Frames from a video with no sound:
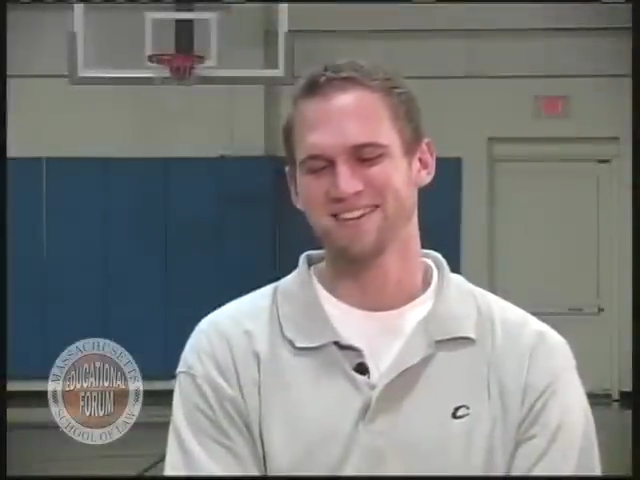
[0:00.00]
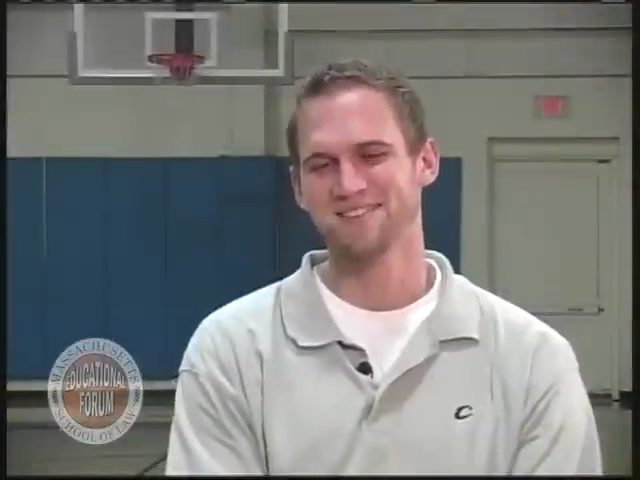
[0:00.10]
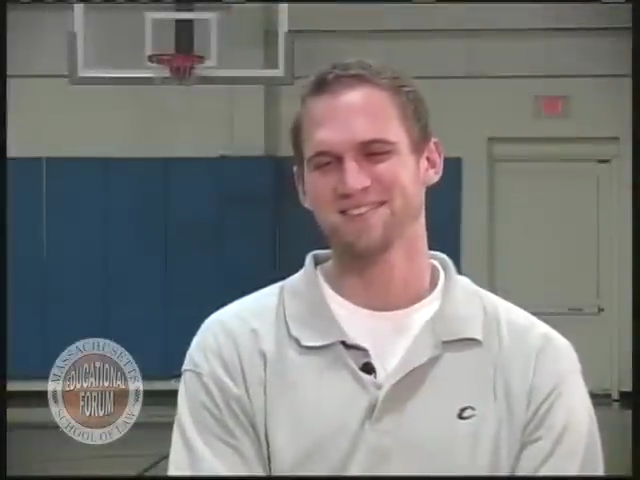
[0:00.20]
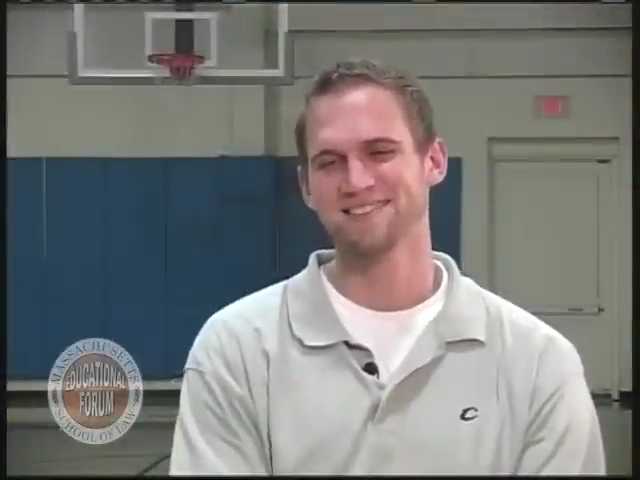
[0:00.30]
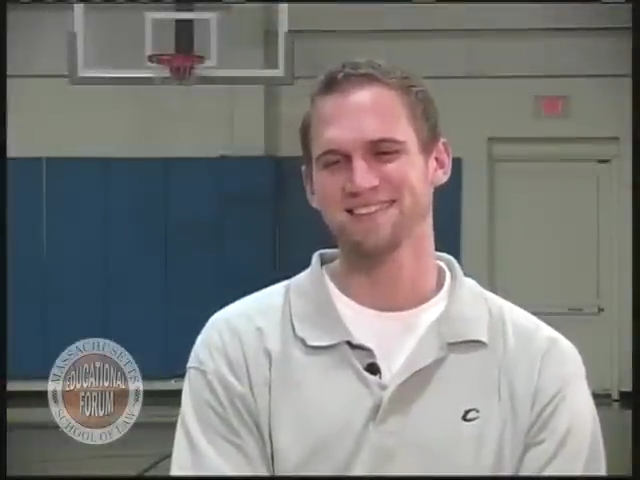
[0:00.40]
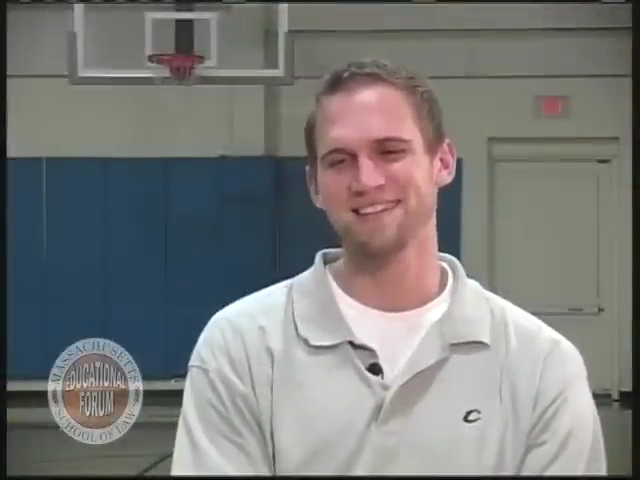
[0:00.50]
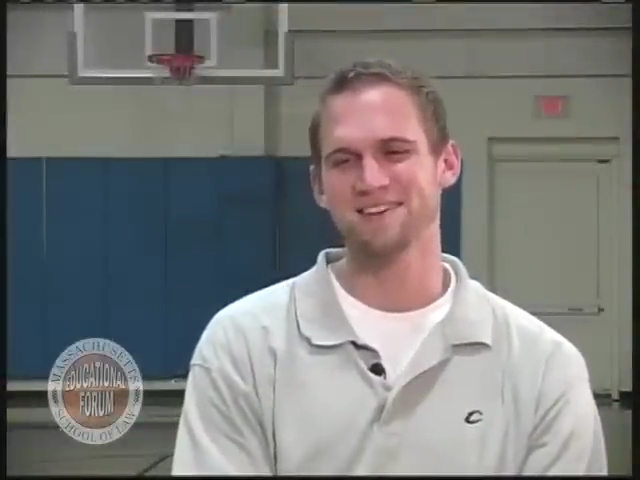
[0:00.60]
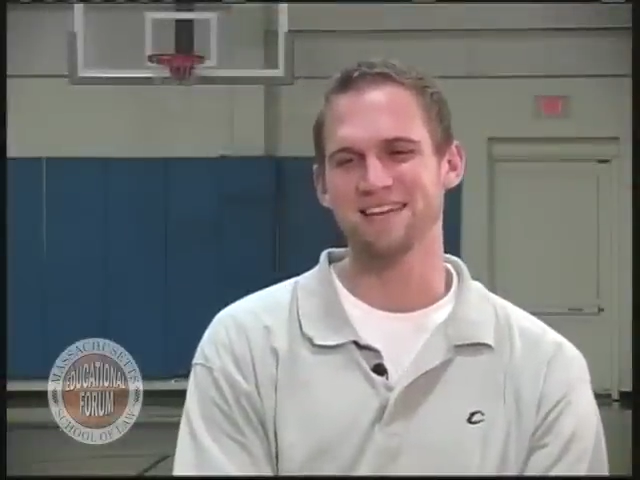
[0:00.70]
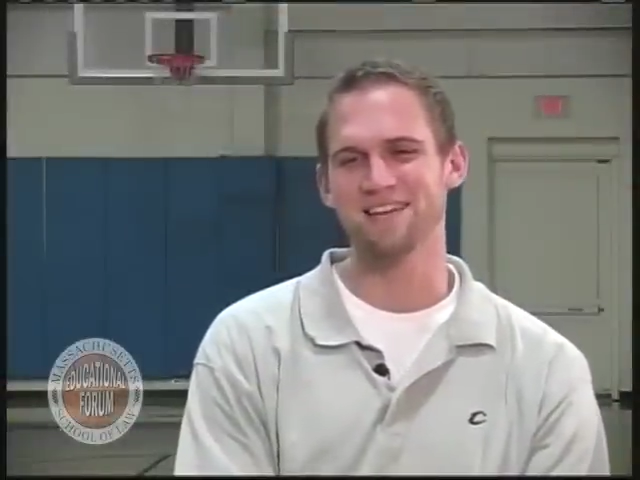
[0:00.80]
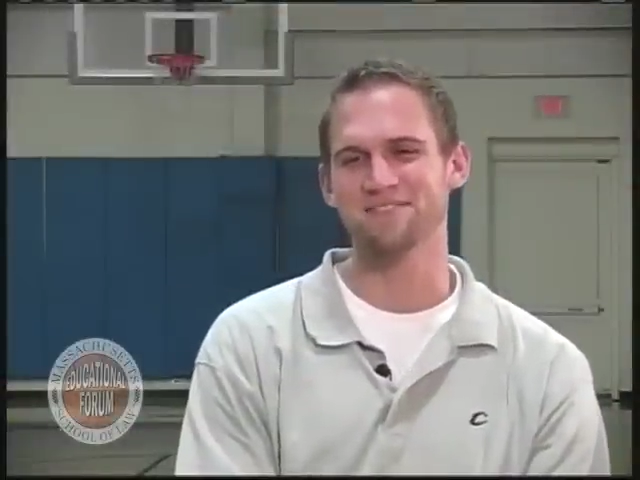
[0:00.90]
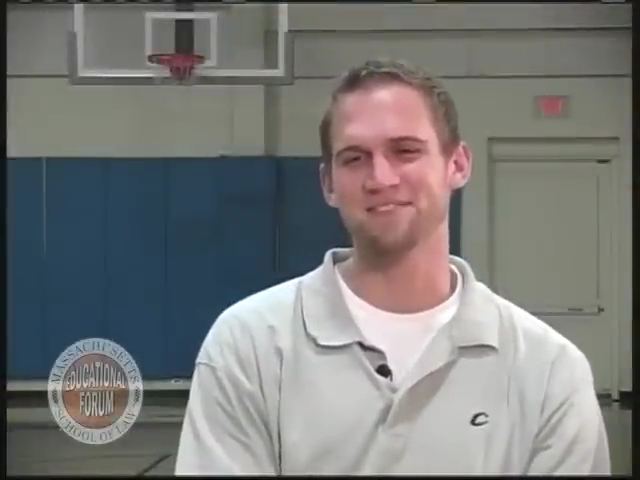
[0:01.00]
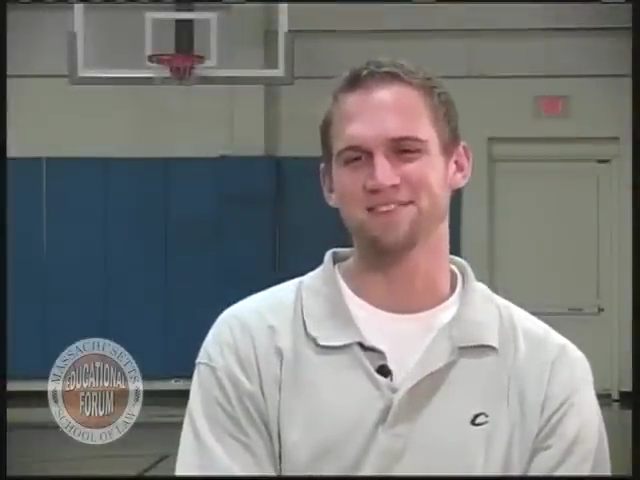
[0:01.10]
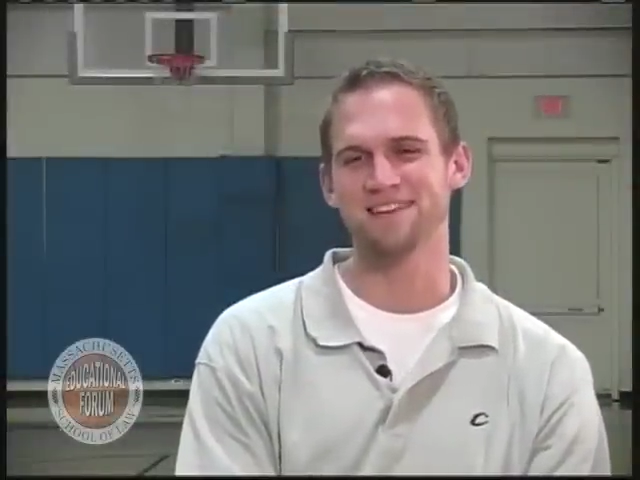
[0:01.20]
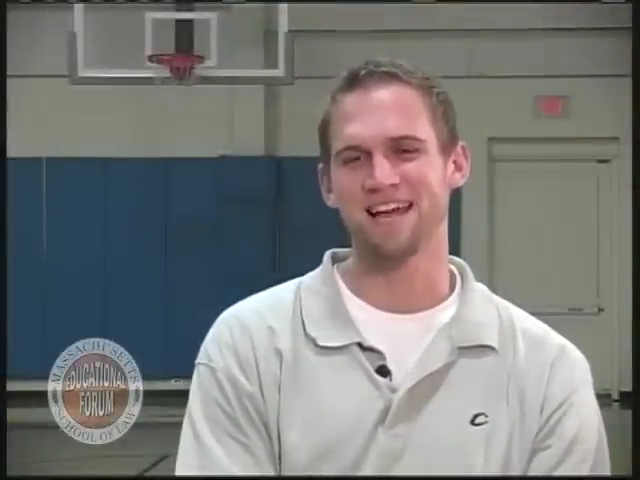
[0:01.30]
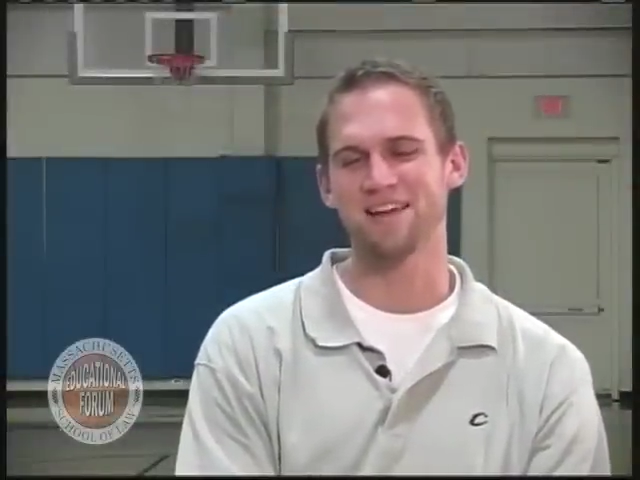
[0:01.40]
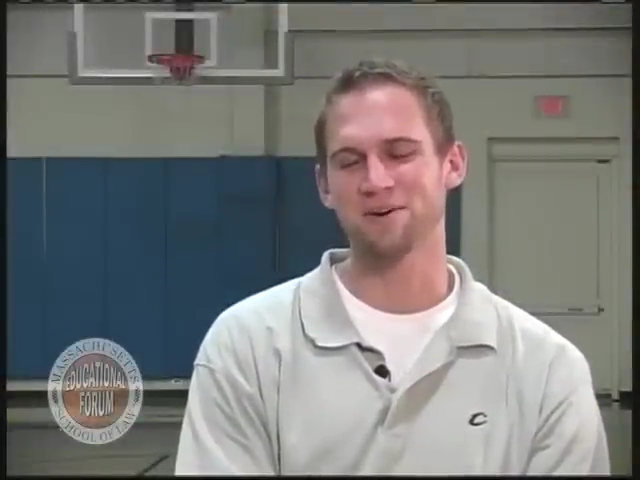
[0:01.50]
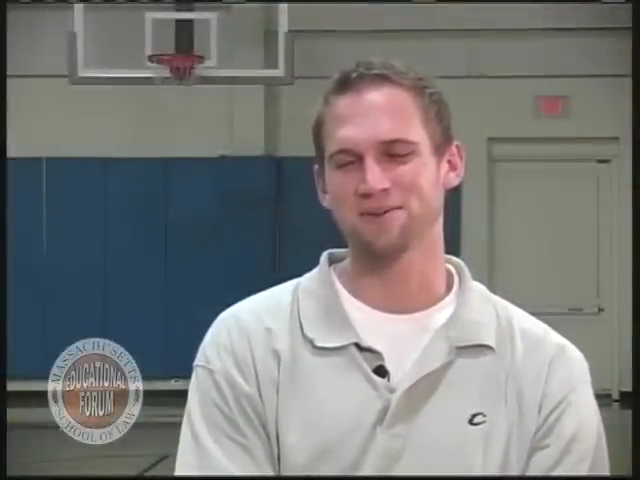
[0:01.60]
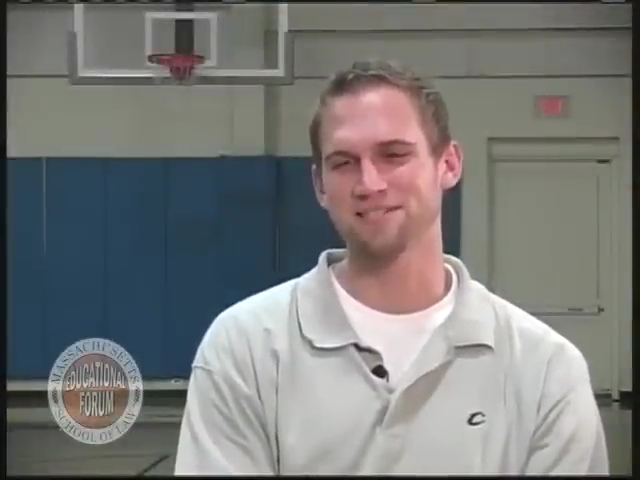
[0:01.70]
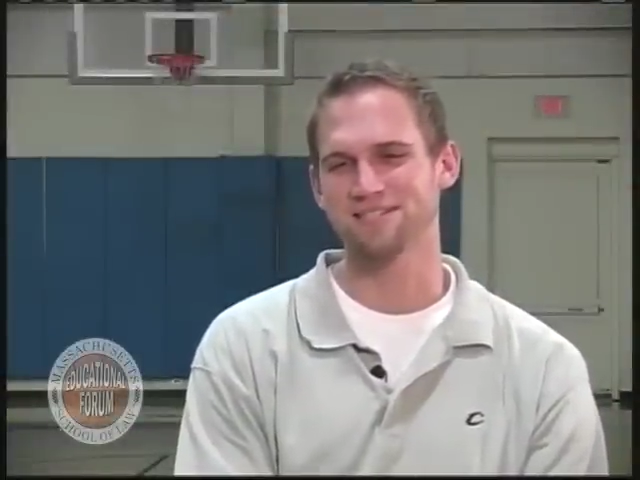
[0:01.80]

Well, you know, if I always